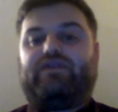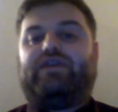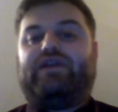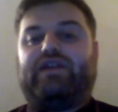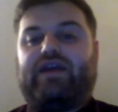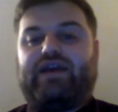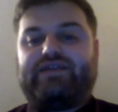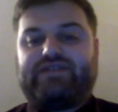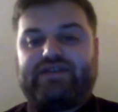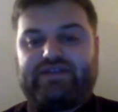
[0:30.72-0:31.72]
in
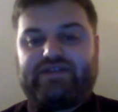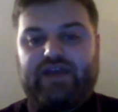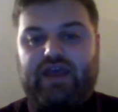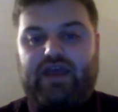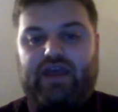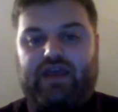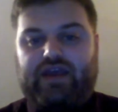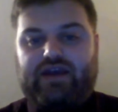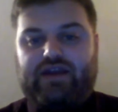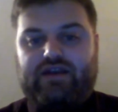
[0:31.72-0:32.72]
assets,
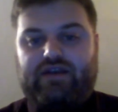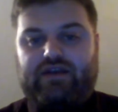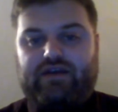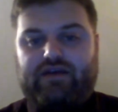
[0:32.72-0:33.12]
and